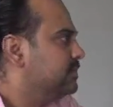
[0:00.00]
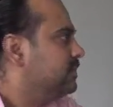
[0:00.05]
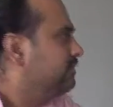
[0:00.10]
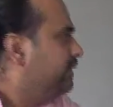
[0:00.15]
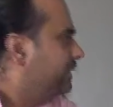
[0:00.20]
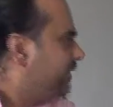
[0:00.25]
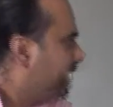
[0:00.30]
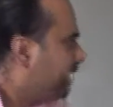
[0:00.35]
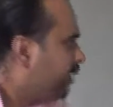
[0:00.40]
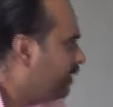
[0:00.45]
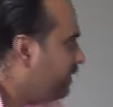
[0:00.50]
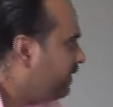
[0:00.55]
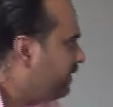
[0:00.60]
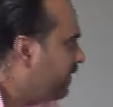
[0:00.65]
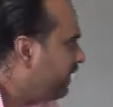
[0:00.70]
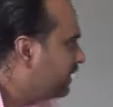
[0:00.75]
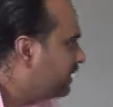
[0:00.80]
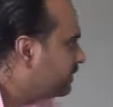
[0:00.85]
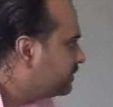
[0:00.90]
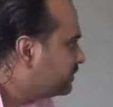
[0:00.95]
When are you
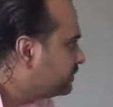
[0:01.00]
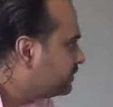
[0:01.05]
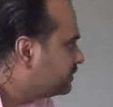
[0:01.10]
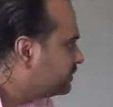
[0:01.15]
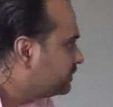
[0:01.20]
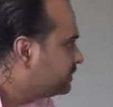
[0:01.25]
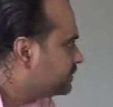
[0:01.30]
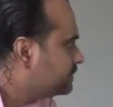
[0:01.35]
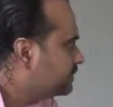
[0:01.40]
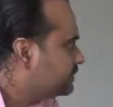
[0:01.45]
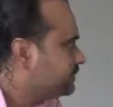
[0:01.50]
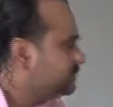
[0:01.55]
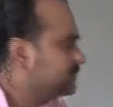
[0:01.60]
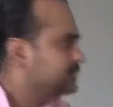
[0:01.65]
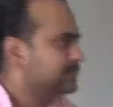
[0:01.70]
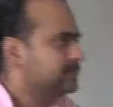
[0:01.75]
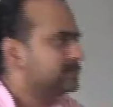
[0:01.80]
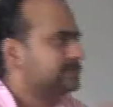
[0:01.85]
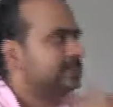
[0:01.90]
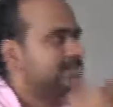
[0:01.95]

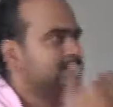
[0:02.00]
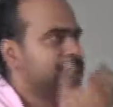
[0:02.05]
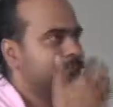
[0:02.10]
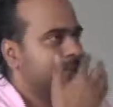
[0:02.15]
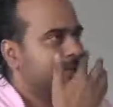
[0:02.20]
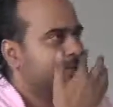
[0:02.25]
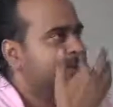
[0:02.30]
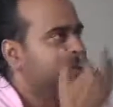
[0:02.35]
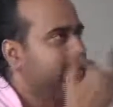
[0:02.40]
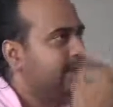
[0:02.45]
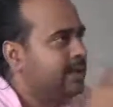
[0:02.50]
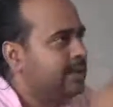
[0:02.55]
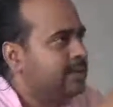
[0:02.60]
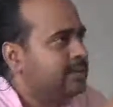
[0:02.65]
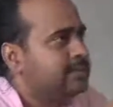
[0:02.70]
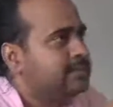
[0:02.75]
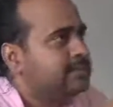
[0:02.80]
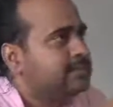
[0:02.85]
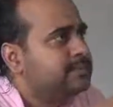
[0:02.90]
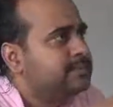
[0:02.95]
living? In
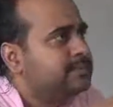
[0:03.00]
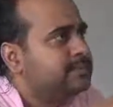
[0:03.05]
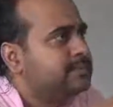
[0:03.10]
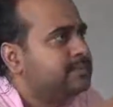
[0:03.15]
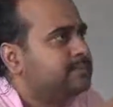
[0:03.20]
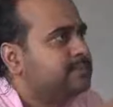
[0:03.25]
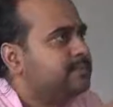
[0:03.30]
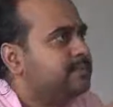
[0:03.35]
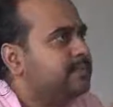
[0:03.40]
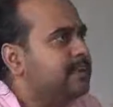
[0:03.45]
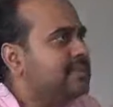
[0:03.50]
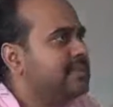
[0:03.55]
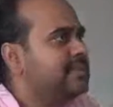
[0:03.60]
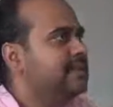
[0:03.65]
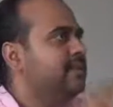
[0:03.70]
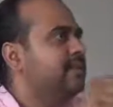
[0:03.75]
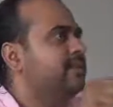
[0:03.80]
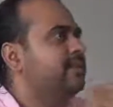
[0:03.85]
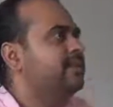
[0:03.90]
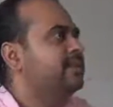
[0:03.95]
the
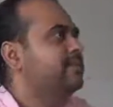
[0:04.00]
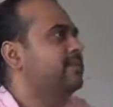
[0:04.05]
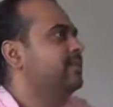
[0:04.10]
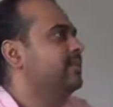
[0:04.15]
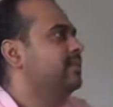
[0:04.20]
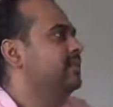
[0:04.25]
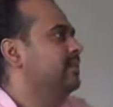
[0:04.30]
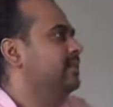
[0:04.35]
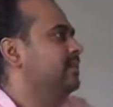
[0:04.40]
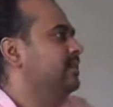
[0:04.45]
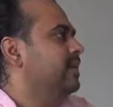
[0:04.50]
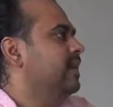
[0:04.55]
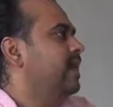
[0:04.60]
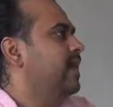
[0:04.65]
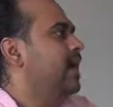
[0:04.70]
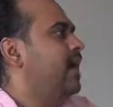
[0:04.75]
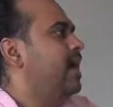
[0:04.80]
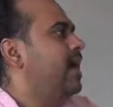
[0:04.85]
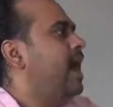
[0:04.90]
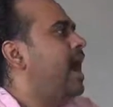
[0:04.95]
present.
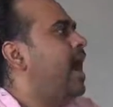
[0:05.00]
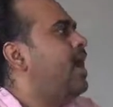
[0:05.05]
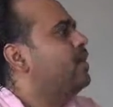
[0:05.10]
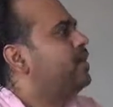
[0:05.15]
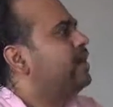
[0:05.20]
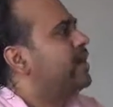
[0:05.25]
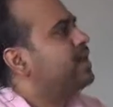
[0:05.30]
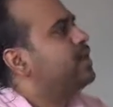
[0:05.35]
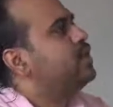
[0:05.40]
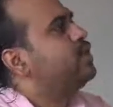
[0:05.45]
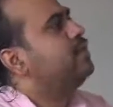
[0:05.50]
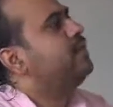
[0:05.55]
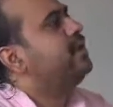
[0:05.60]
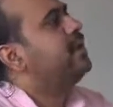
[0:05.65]
How can